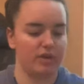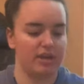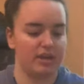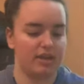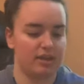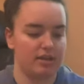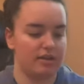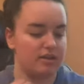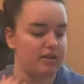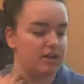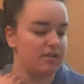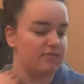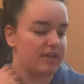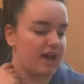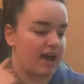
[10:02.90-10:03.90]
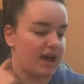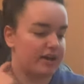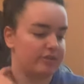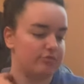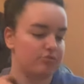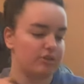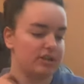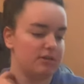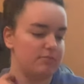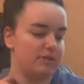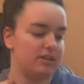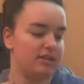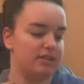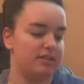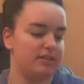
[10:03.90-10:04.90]
with Nivea hand cream
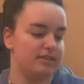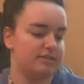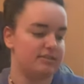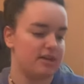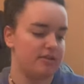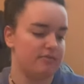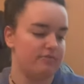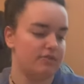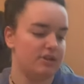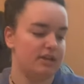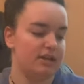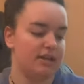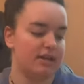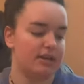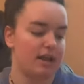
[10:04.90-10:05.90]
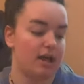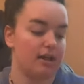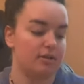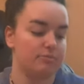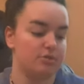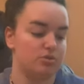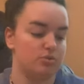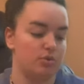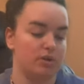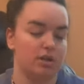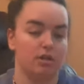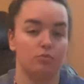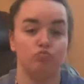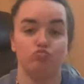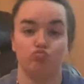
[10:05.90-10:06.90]
in the scent vanilla and almond
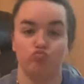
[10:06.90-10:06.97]
oil.